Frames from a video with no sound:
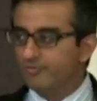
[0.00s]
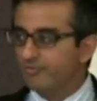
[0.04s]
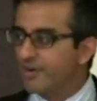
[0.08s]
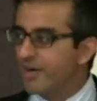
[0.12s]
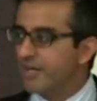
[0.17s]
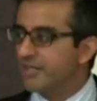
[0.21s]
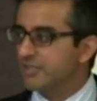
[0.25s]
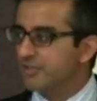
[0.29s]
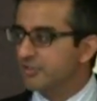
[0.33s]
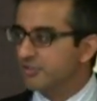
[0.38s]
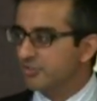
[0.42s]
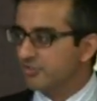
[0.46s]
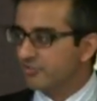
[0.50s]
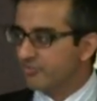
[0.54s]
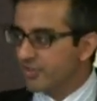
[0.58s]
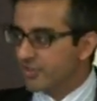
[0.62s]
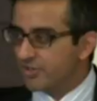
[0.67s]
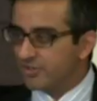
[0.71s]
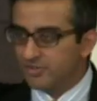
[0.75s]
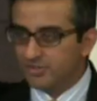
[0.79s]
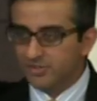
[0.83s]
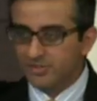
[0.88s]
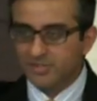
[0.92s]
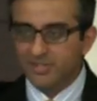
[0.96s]
final
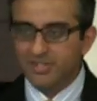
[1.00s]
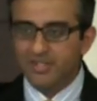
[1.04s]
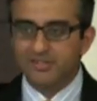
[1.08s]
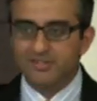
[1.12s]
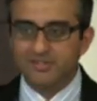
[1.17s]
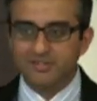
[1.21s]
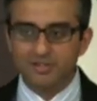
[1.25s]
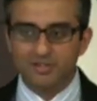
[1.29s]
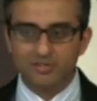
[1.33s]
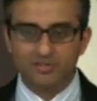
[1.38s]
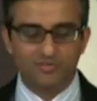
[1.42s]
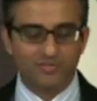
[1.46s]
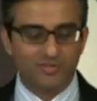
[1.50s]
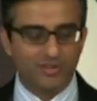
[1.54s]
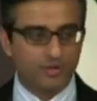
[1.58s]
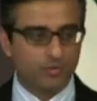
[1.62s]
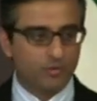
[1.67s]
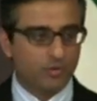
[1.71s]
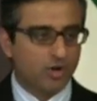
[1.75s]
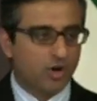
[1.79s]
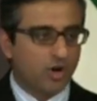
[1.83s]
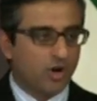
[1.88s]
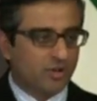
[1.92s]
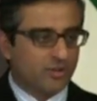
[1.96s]
sphere, the celestial sphere
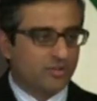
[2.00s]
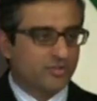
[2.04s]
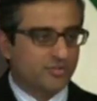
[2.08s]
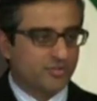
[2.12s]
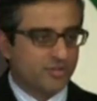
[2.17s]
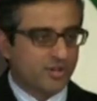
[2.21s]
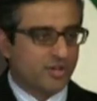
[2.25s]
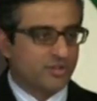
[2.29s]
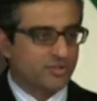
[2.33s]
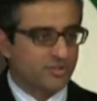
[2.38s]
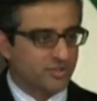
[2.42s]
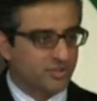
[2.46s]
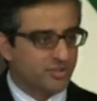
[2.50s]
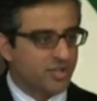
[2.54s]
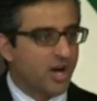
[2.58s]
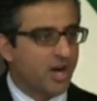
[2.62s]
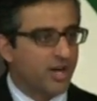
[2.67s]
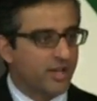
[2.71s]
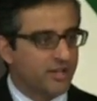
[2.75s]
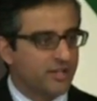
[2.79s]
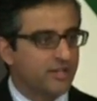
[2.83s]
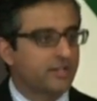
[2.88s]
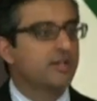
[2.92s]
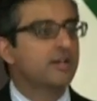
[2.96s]
where all the stars are
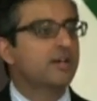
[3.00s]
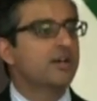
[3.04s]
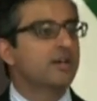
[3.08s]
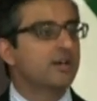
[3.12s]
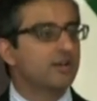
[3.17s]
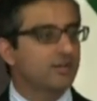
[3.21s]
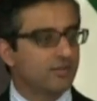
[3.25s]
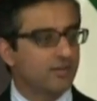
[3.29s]
dotted,